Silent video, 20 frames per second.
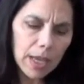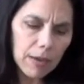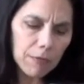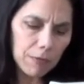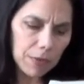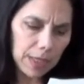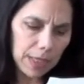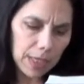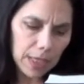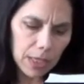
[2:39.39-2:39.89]

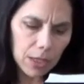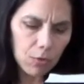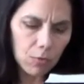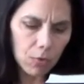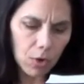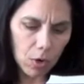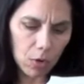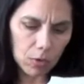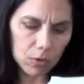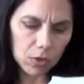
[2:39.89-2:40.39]
If the
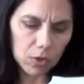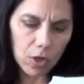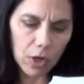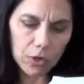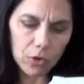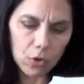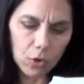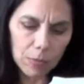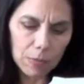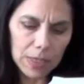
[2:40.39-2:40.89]
inroads
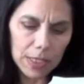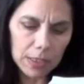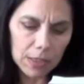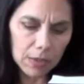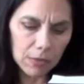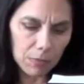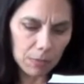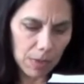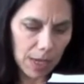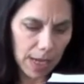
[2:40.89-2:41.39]
on your
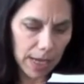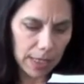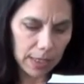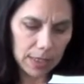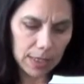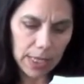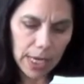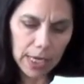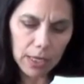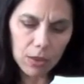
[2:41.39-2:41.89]
peace of mind
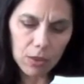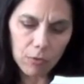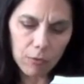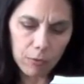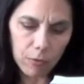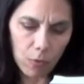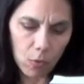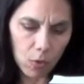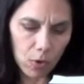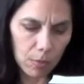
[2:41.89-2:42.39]
take the
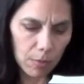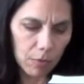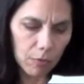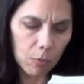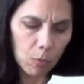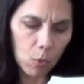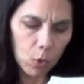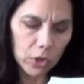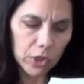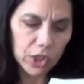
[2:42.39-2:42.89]
form
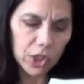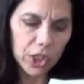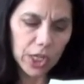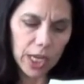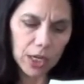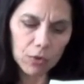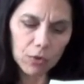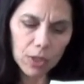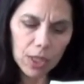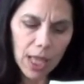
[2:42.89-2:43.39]
of more
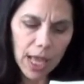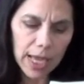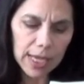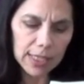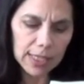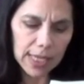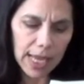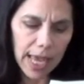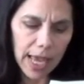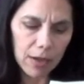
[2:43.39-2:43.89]

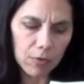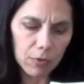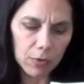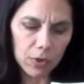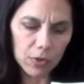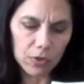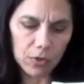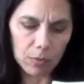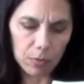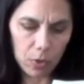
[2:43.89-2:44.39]
generalized
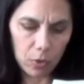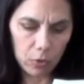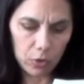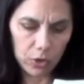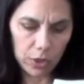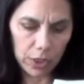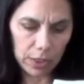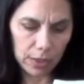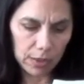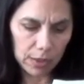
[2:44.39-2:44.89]
adverse
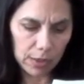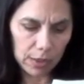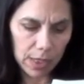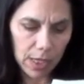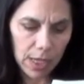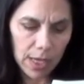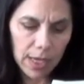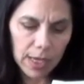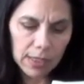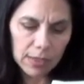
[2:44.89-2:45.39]
emotions,
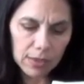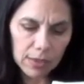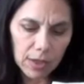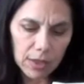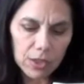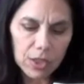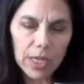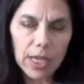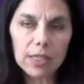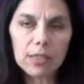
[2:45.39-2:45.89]

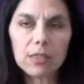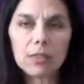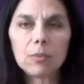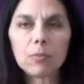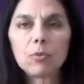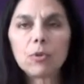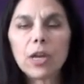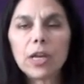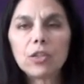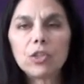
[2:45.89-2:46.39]
such as
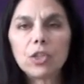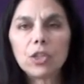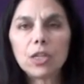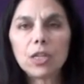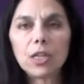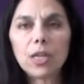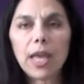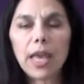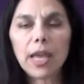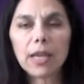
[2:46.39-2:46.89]
depression,
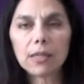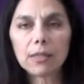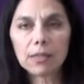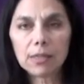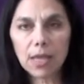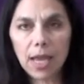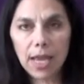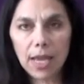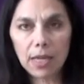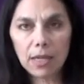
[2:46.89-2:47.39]

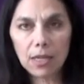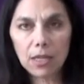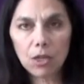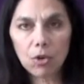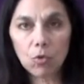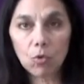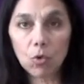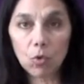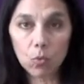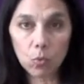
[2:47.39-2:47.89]
anxiety,
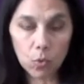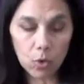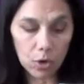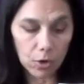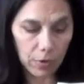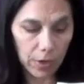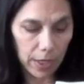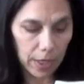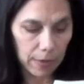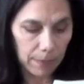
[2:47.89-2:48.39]
or
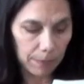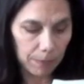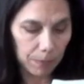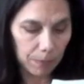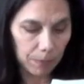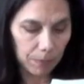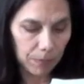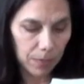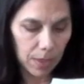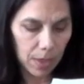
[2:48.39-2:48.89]
worry,
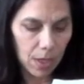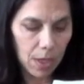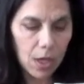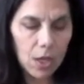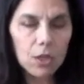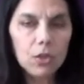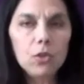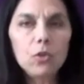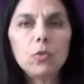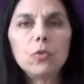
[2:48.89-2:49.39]

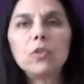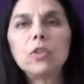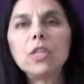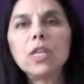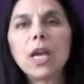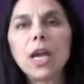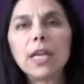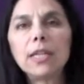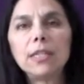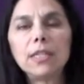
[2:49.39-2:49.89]
use
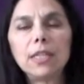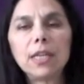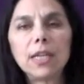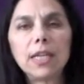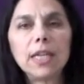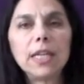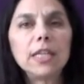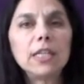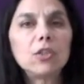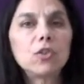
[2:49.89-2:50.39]
the
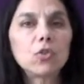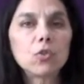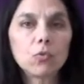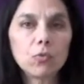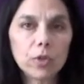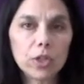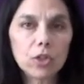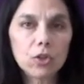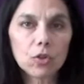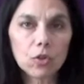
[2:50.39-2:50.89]
idea in its
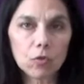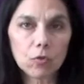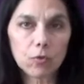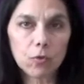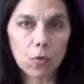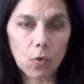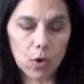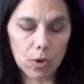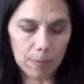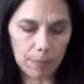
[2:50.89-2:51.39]
original
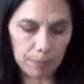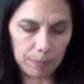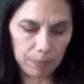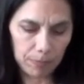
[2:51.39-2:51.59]
form.